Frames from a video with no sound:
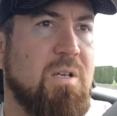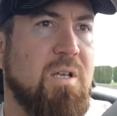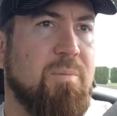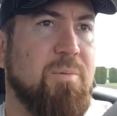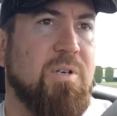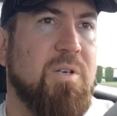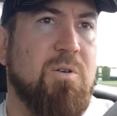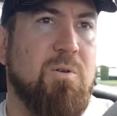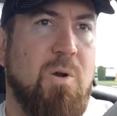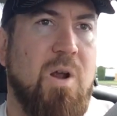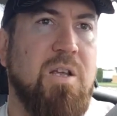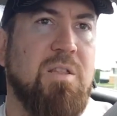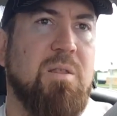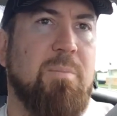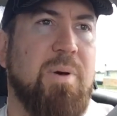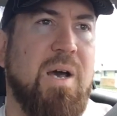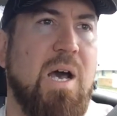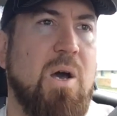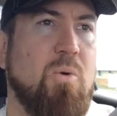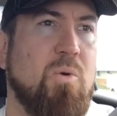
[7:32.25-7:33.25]
I'm going to crank
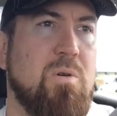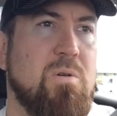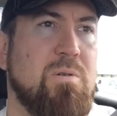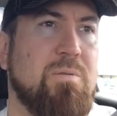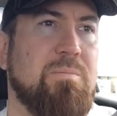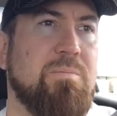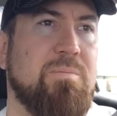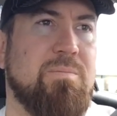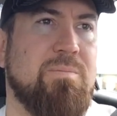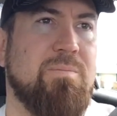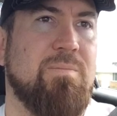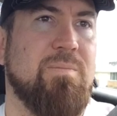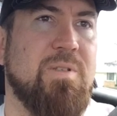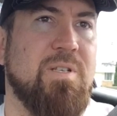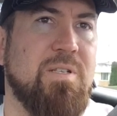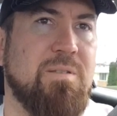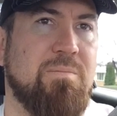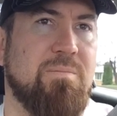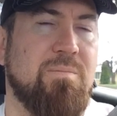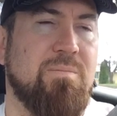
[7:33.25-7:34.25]
the power and
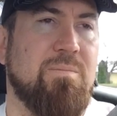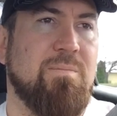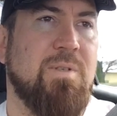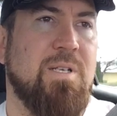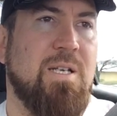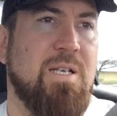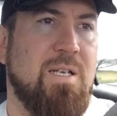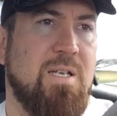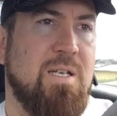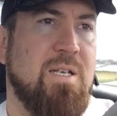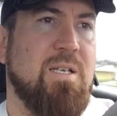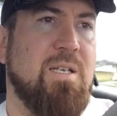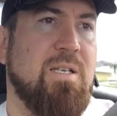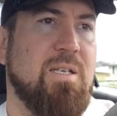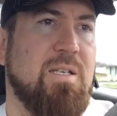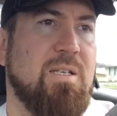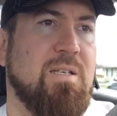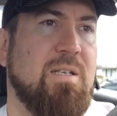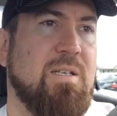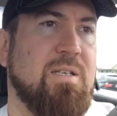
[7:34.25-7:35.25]
it
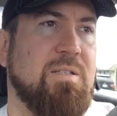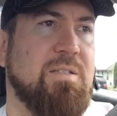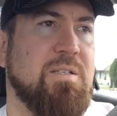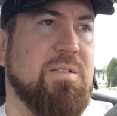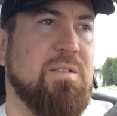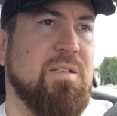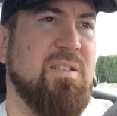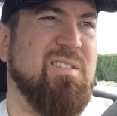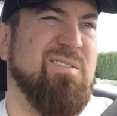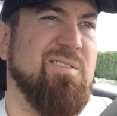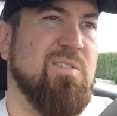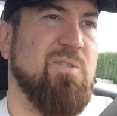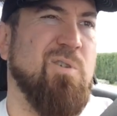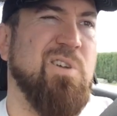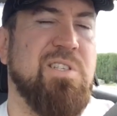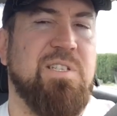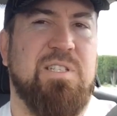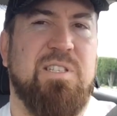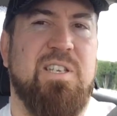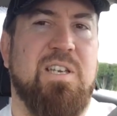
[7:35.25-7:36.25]
it just
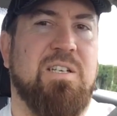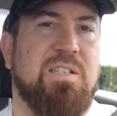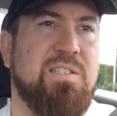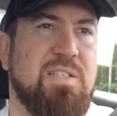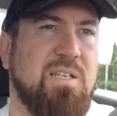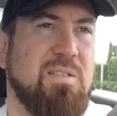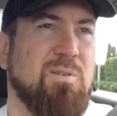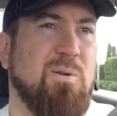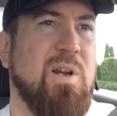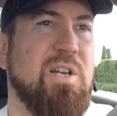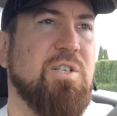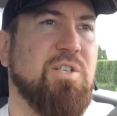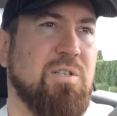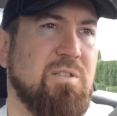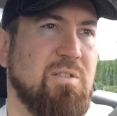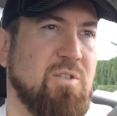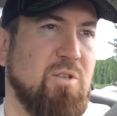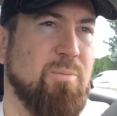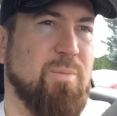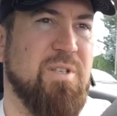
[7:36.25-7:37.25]
increases the
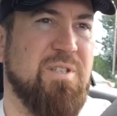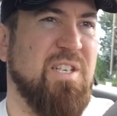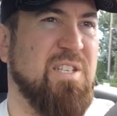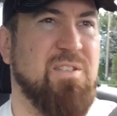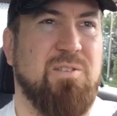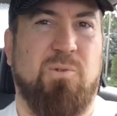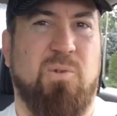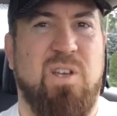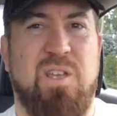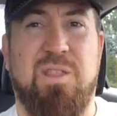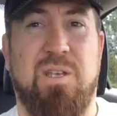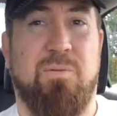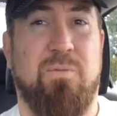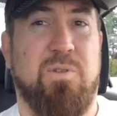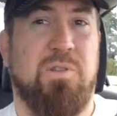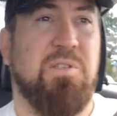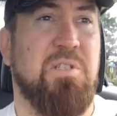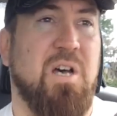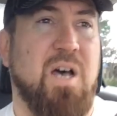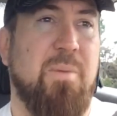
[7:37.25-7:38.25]
acceleration a little bit. It doesn't do anything
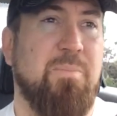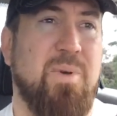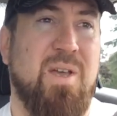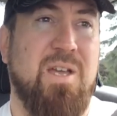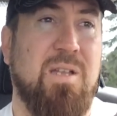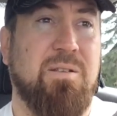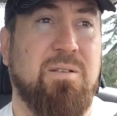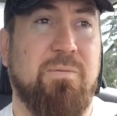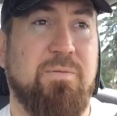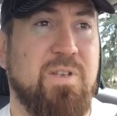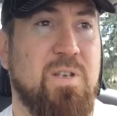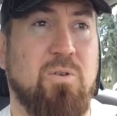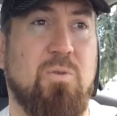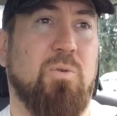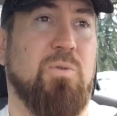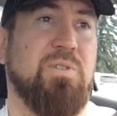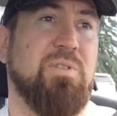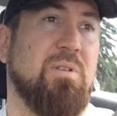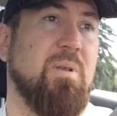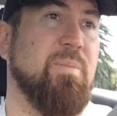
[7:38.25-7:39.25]
for the top end. The
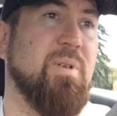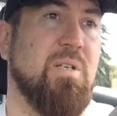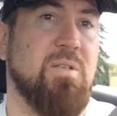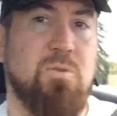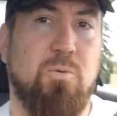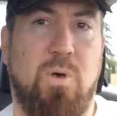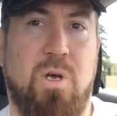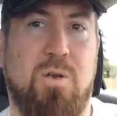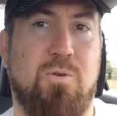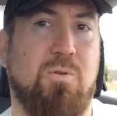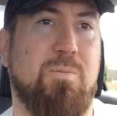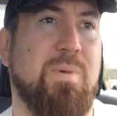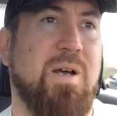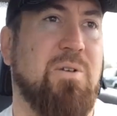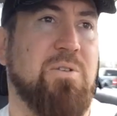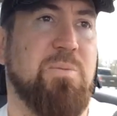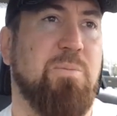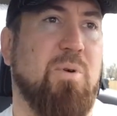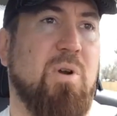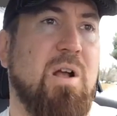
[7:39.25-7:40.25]
vehicle's limited to 100
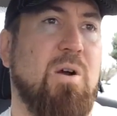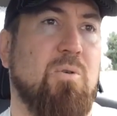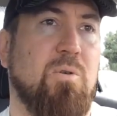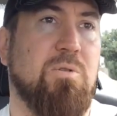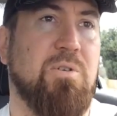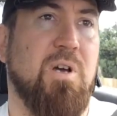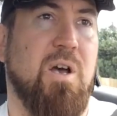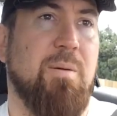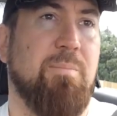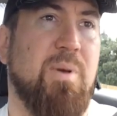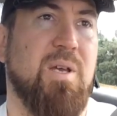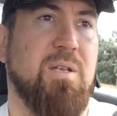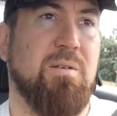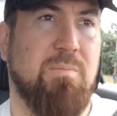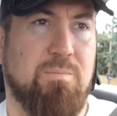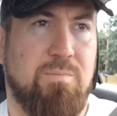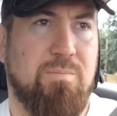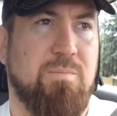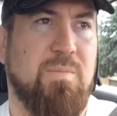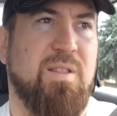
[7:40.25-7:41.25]
miles per hour top
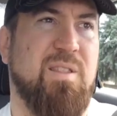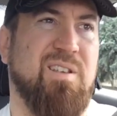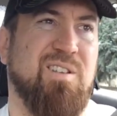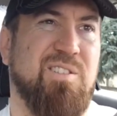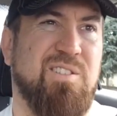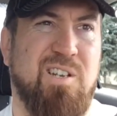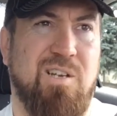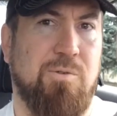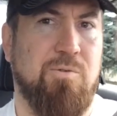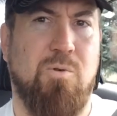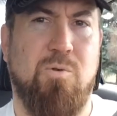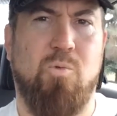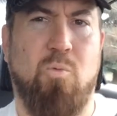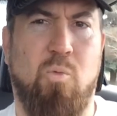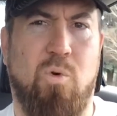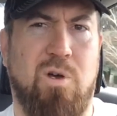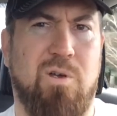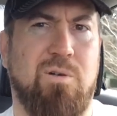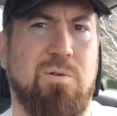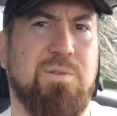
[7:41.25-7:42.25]
end. I think it's
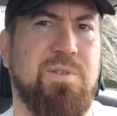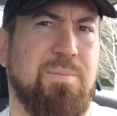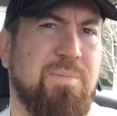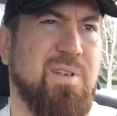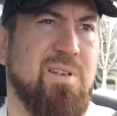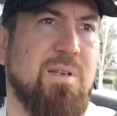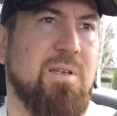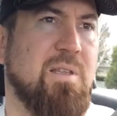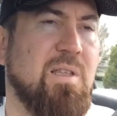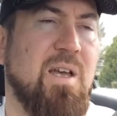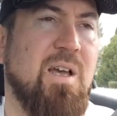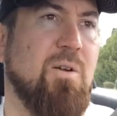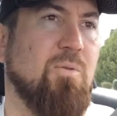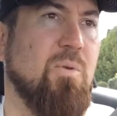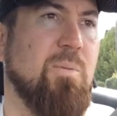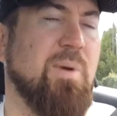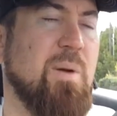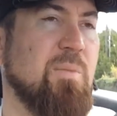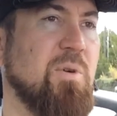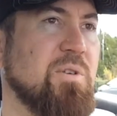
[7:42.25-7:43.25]
101 or something like that. I
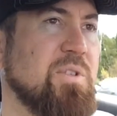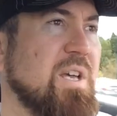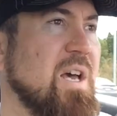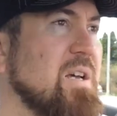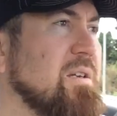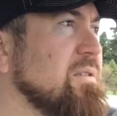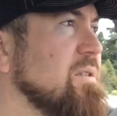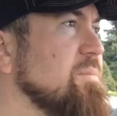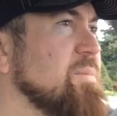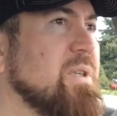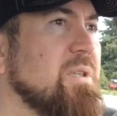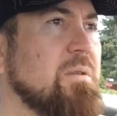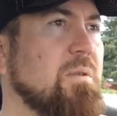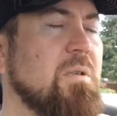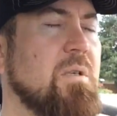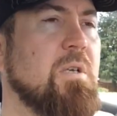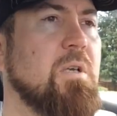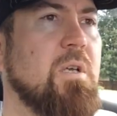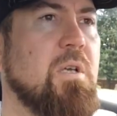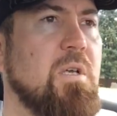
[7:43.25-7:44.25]
don't remember exactly,
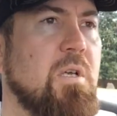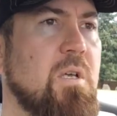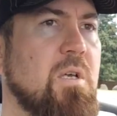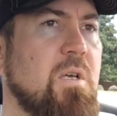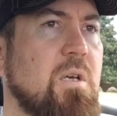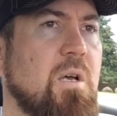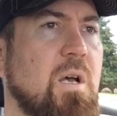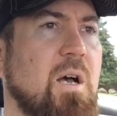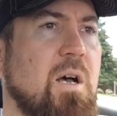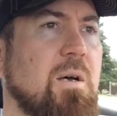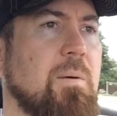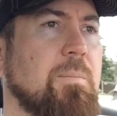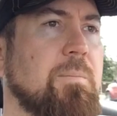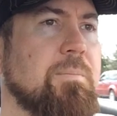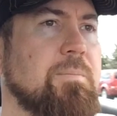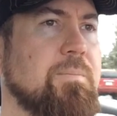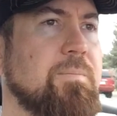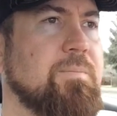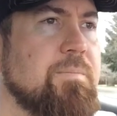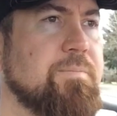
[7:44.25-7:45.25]
but
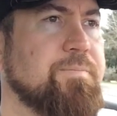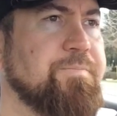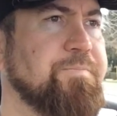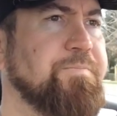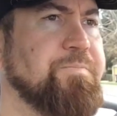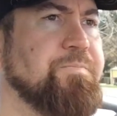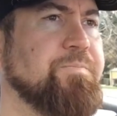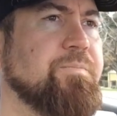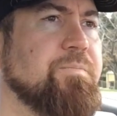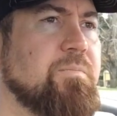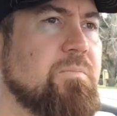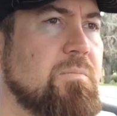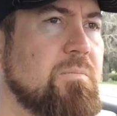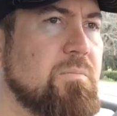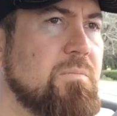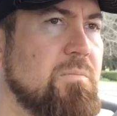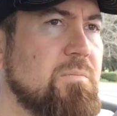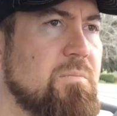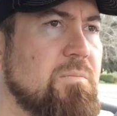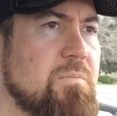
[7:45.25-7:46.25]

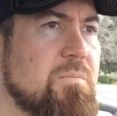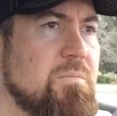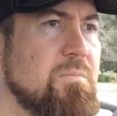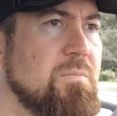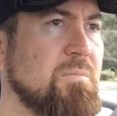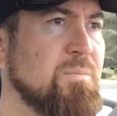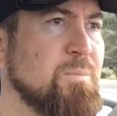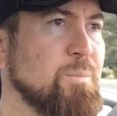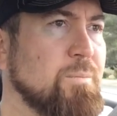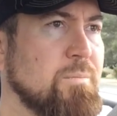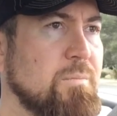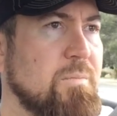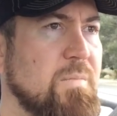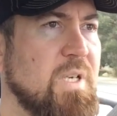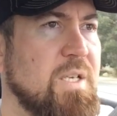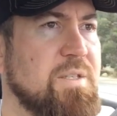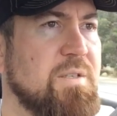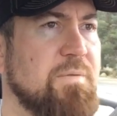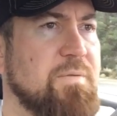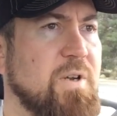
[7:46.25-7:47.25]

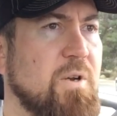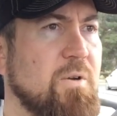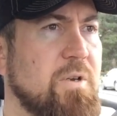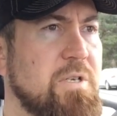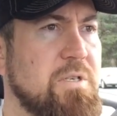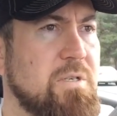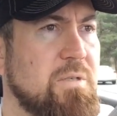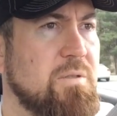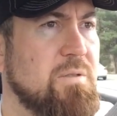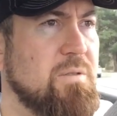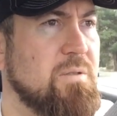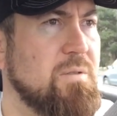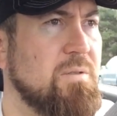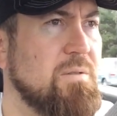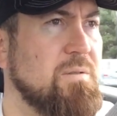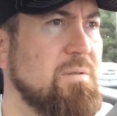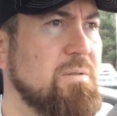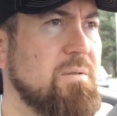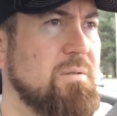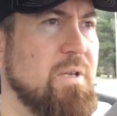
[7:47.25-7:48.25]
um, it's a very
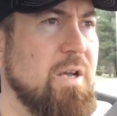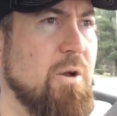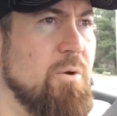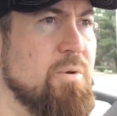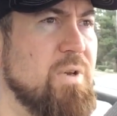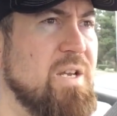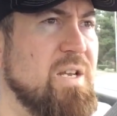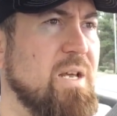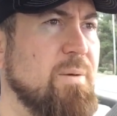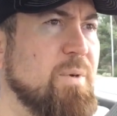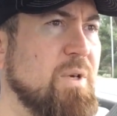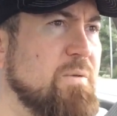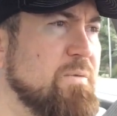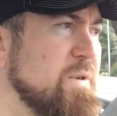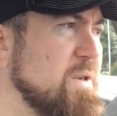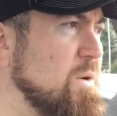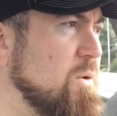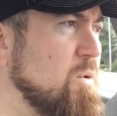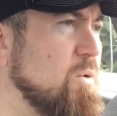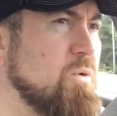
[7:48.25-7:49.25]
aerodynamic
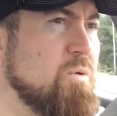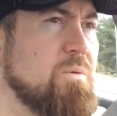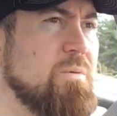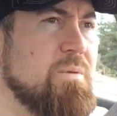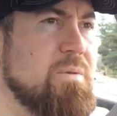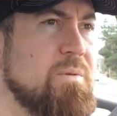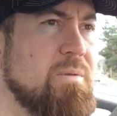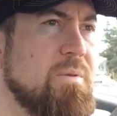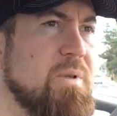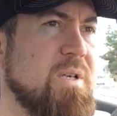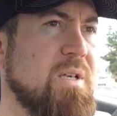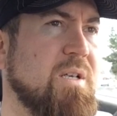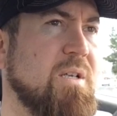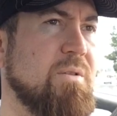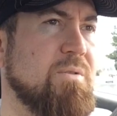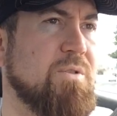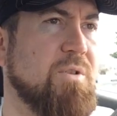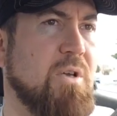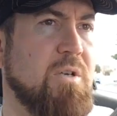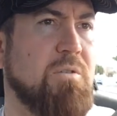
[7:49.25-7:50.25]
vehicle. Uh,
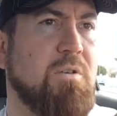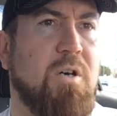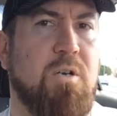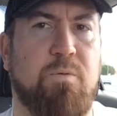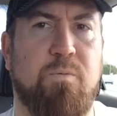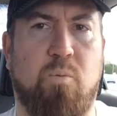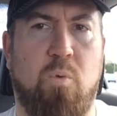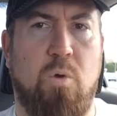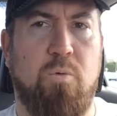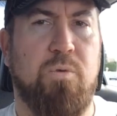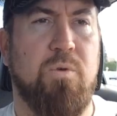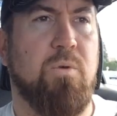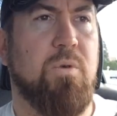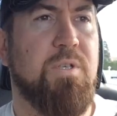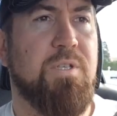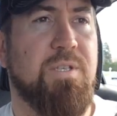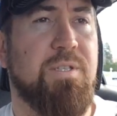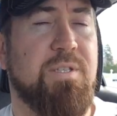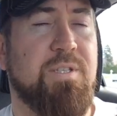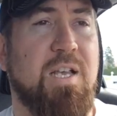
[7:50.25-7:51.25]
there's not a lot of road
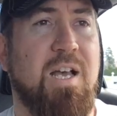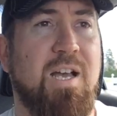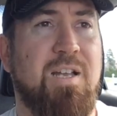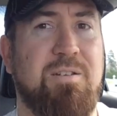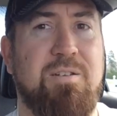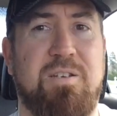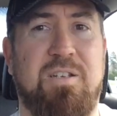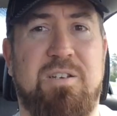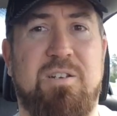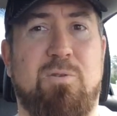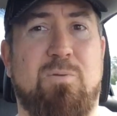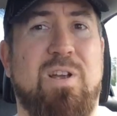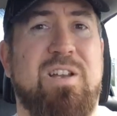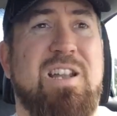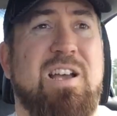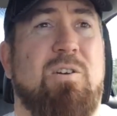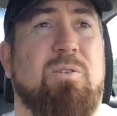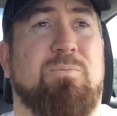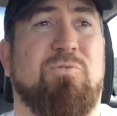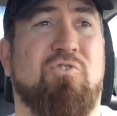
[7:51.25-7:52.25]
noise inside. You can hear
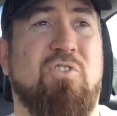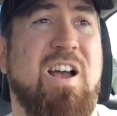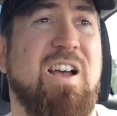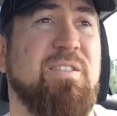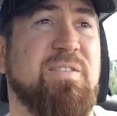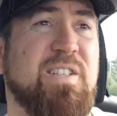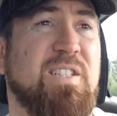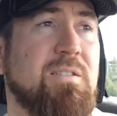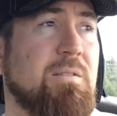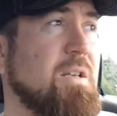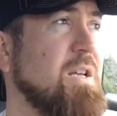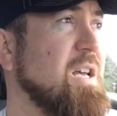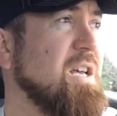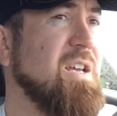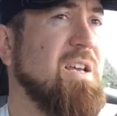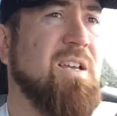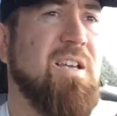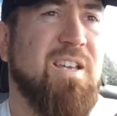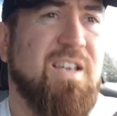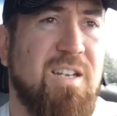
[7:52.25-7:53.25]
right now I'm driving
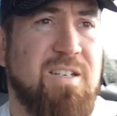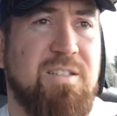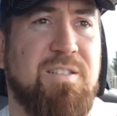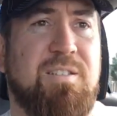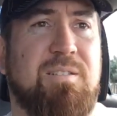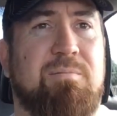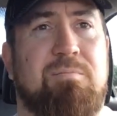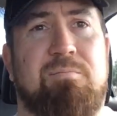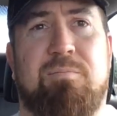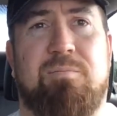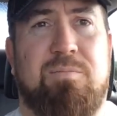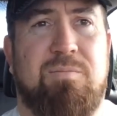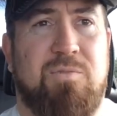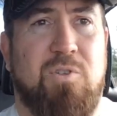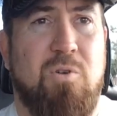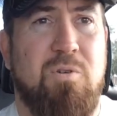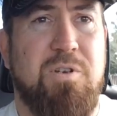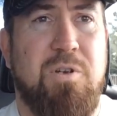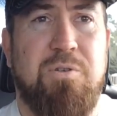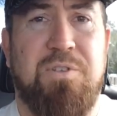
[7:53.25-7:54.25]
and it's
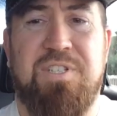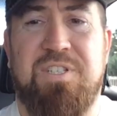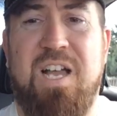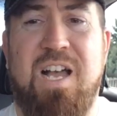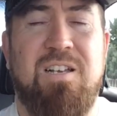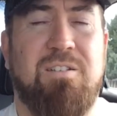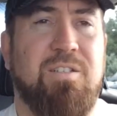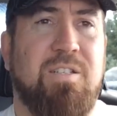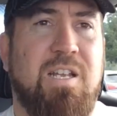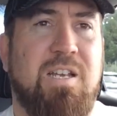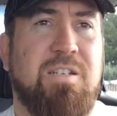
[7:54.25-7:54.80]
darn near silent.